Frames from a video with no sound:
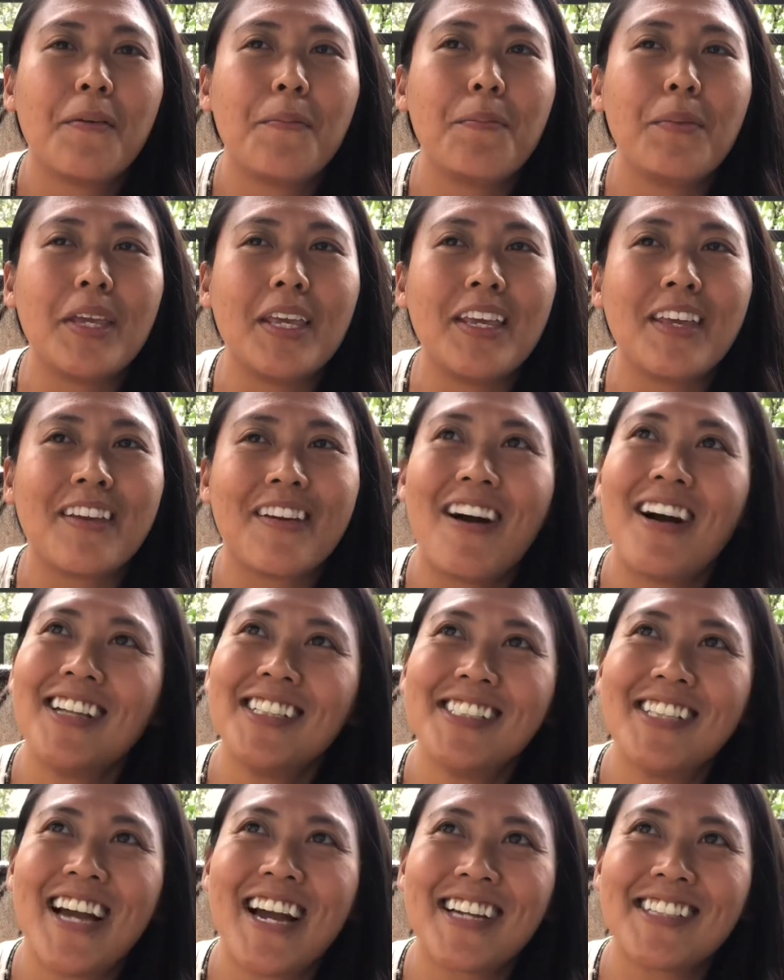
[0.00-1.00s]
being
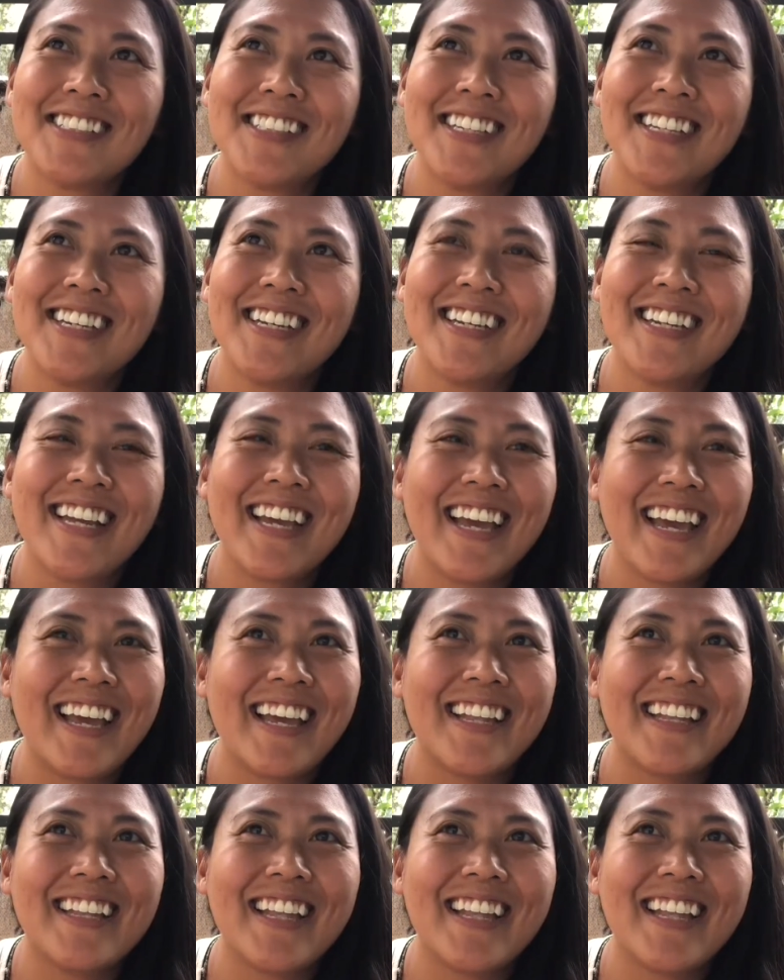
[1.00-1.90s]
contacted, and